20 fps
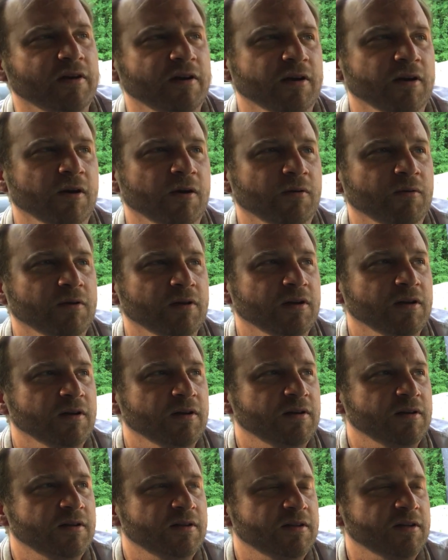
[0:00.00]
I know,
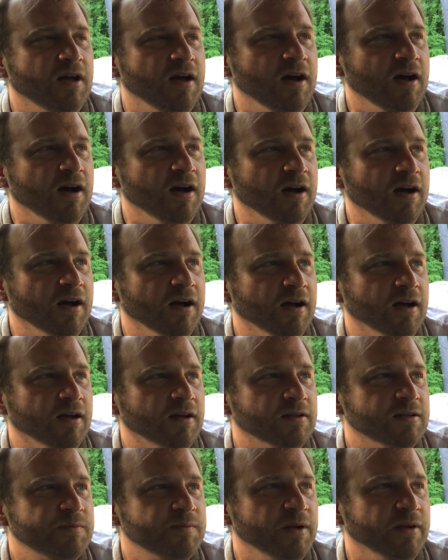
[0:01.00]

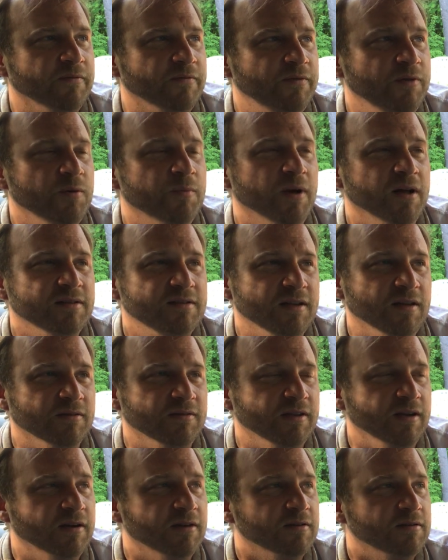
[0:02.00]
spent a few months out
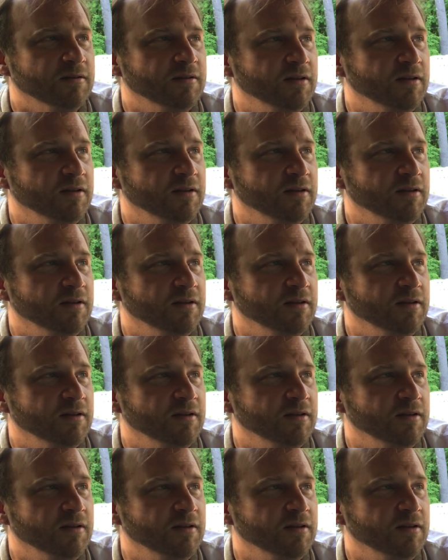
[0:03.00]
there.